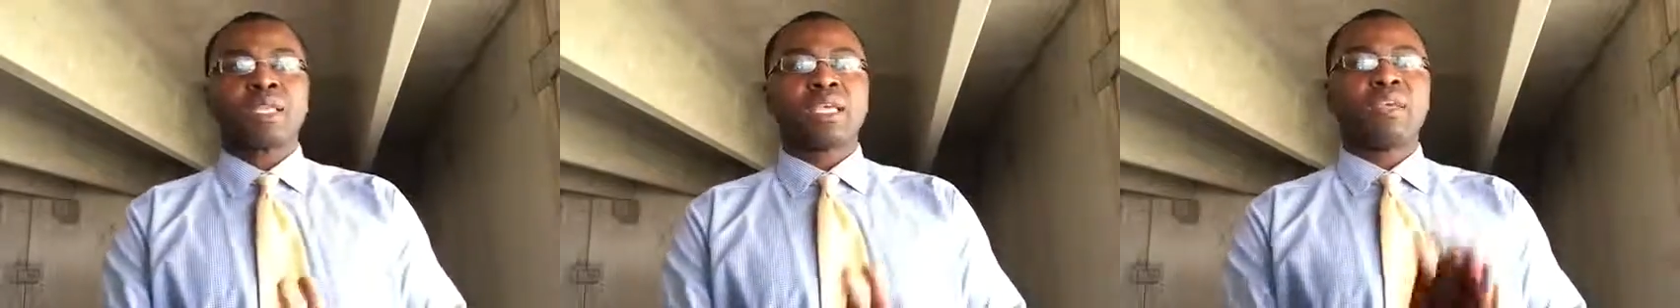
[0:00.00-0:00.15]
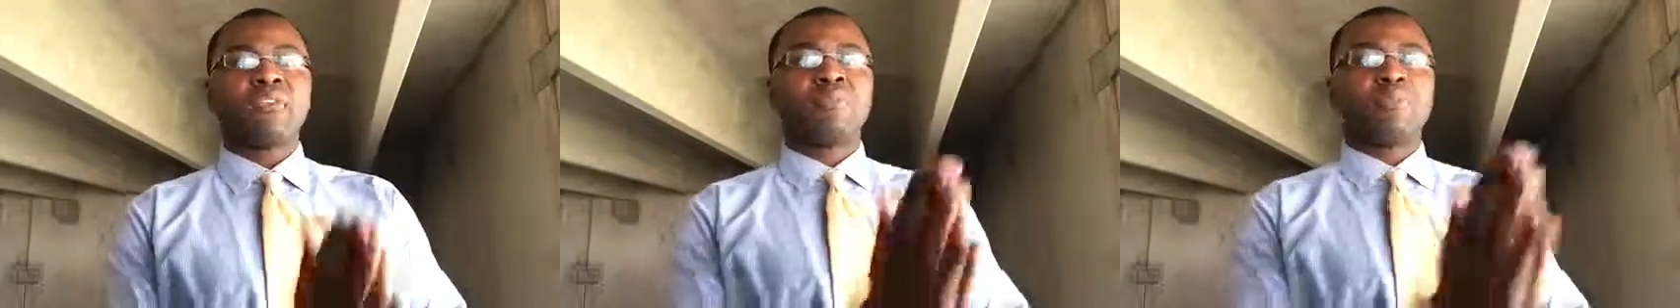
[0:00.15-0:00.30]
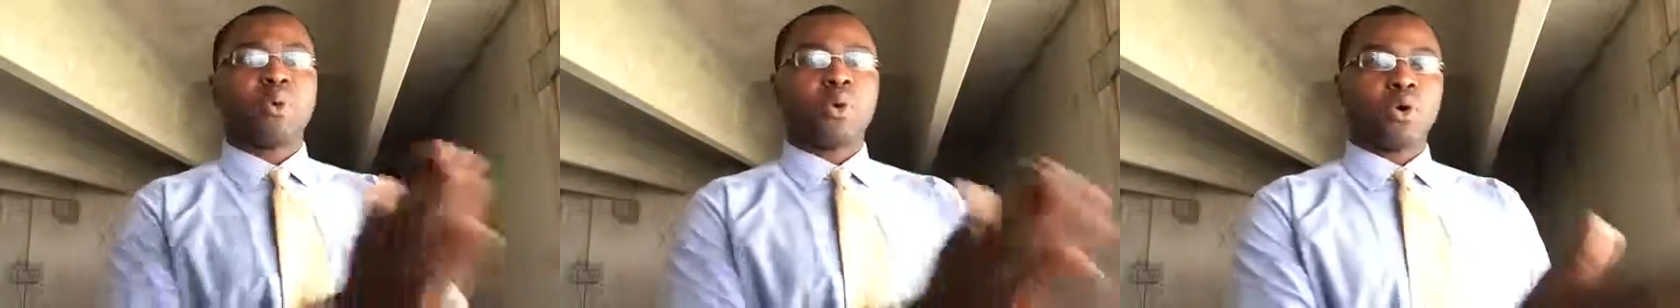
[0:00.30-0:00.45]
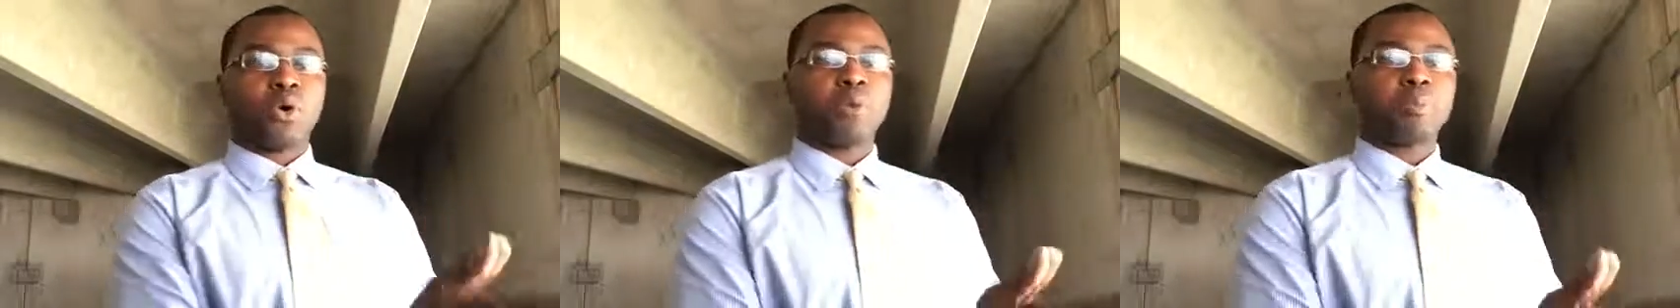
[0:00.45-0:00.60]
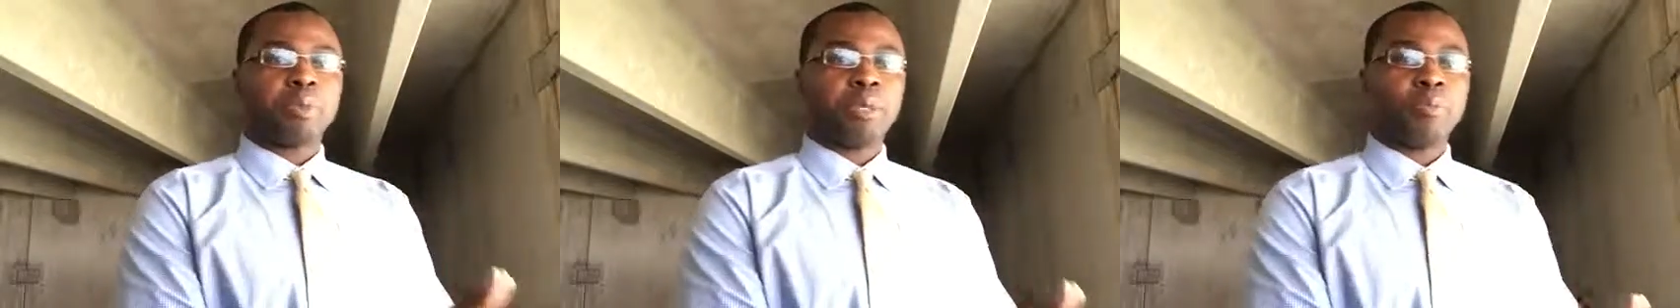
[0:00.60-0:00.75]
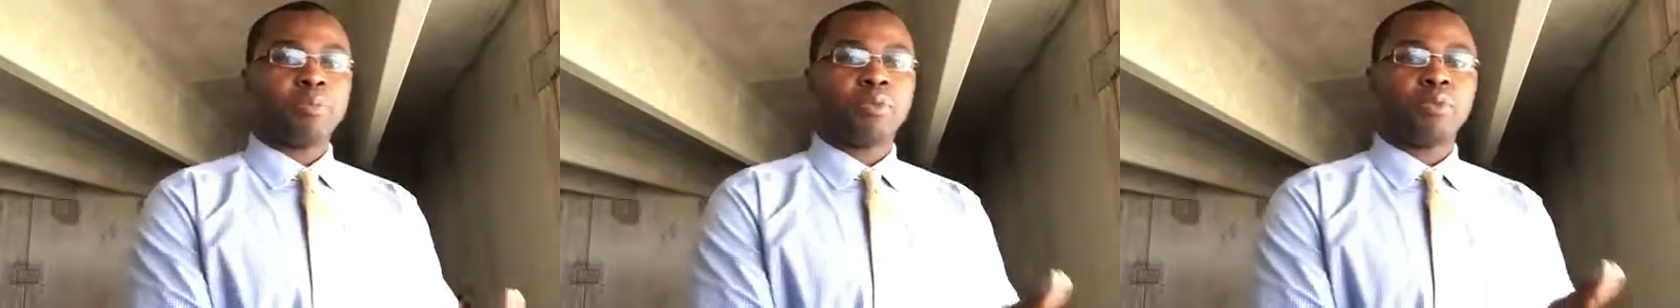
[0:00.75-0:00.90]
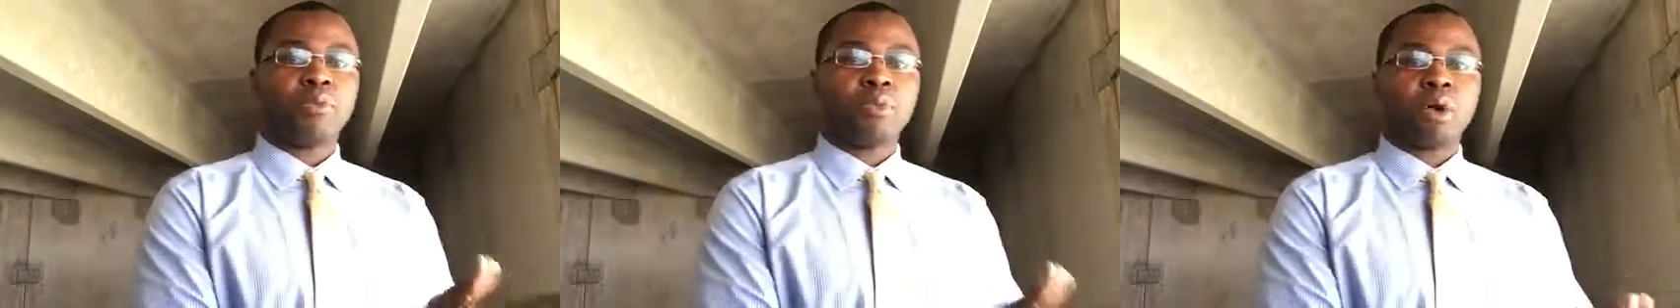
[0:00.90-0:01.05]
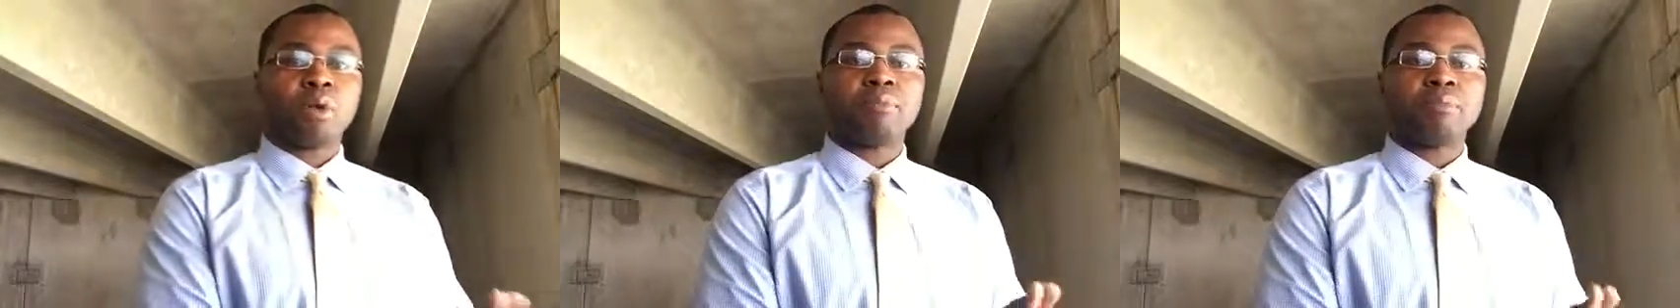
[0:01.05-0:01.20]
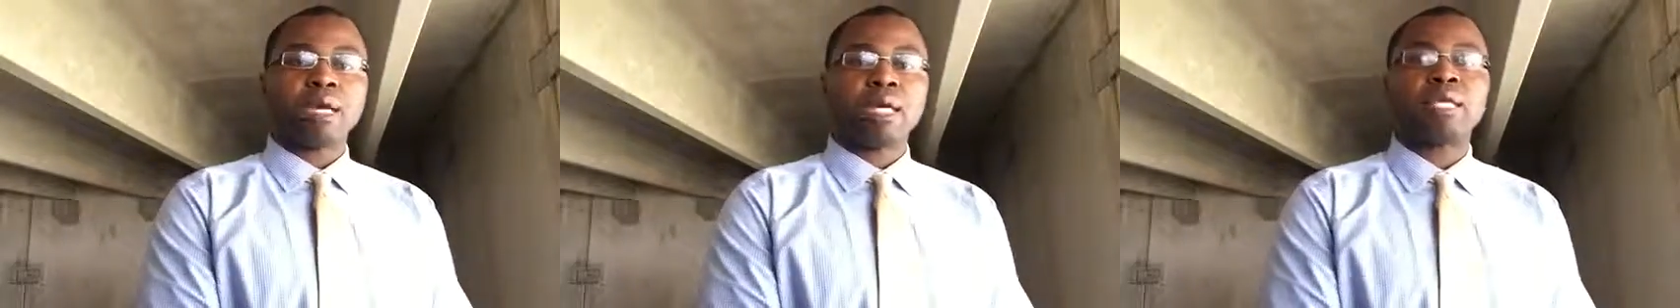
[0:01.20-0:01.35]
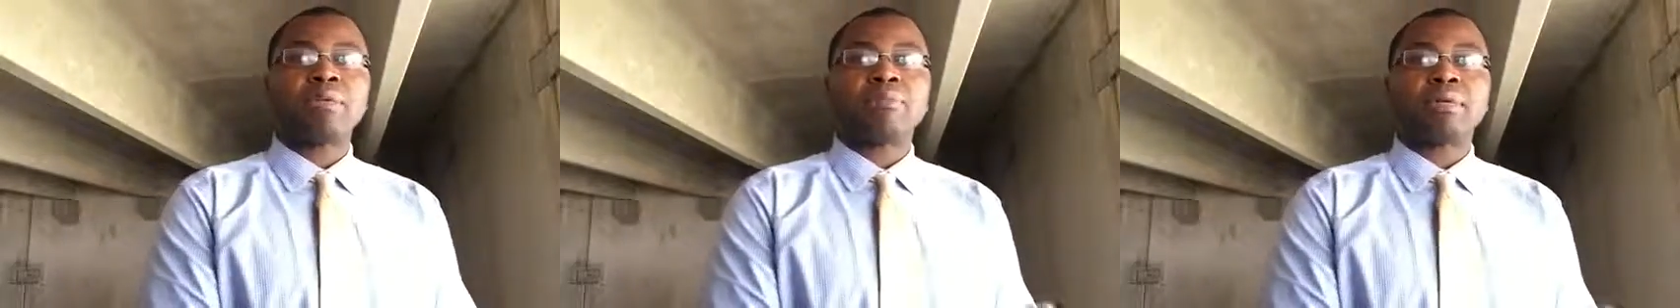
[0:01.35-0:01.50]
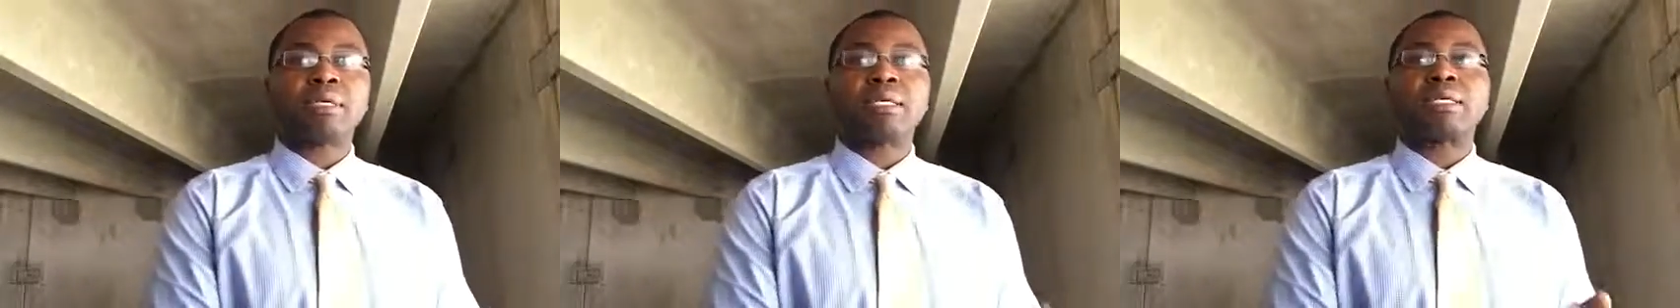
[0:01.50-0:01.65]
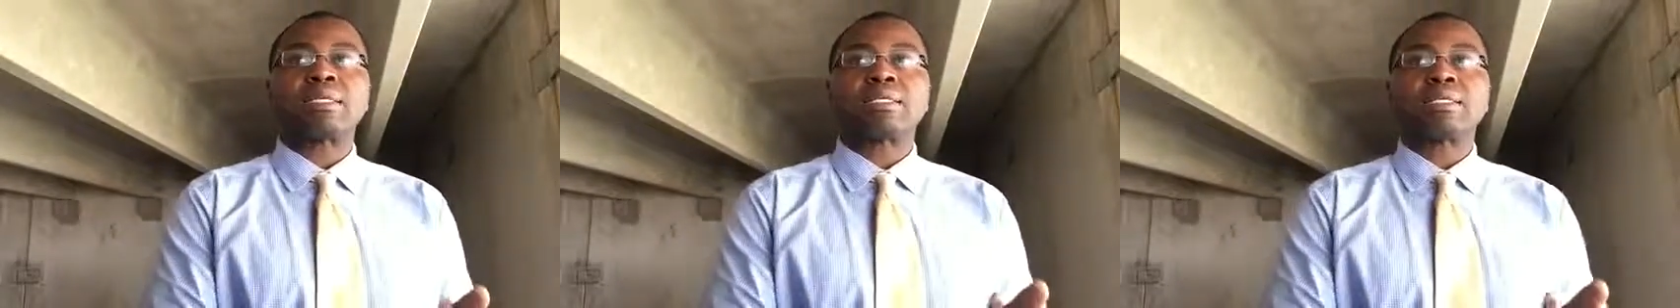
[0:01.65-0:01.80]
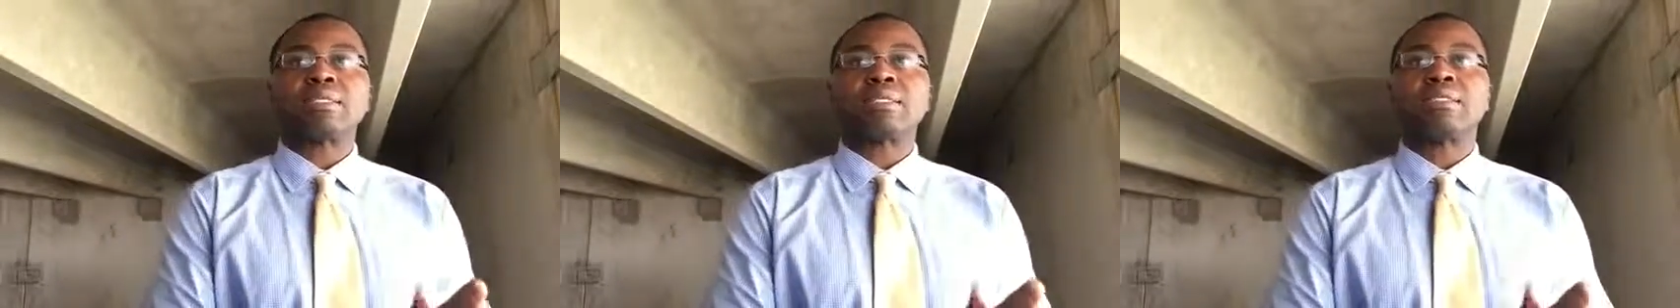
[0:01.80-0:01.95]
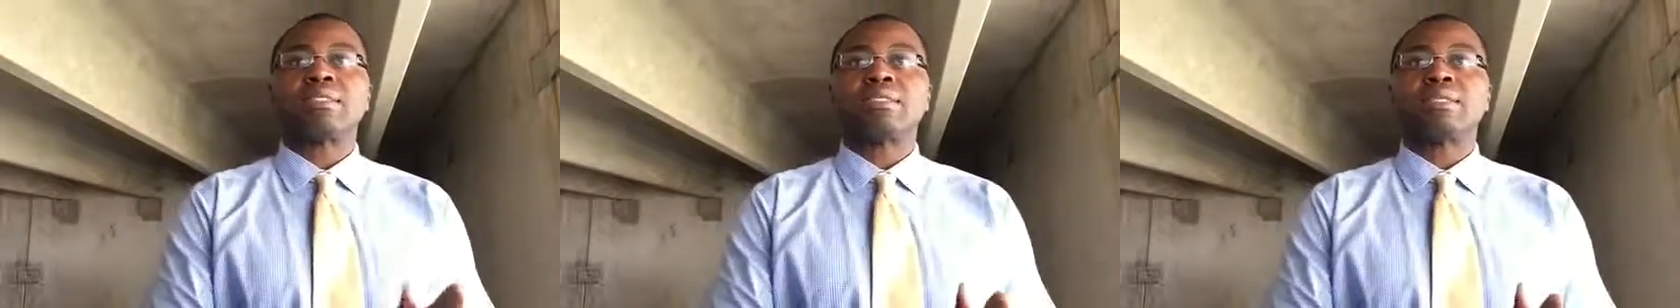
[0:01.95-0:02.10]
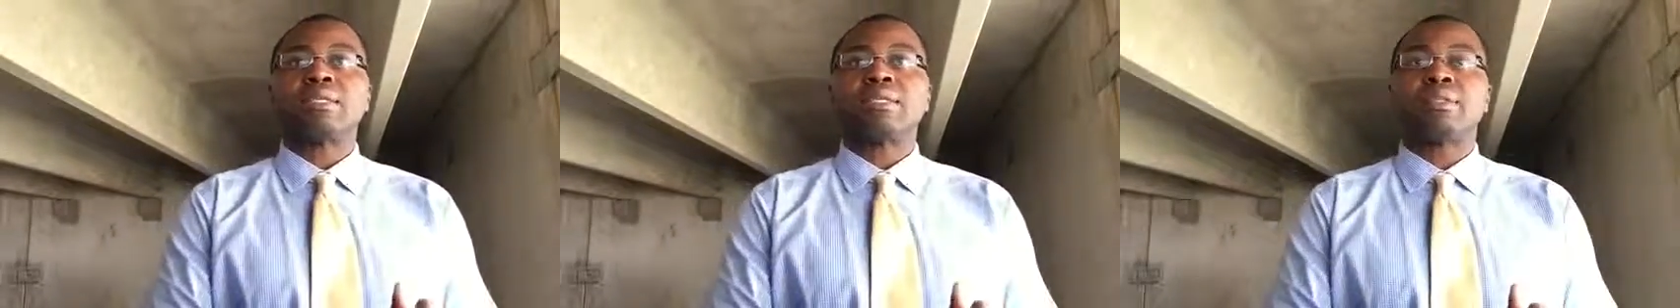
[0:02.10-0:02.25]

give poor people more money, because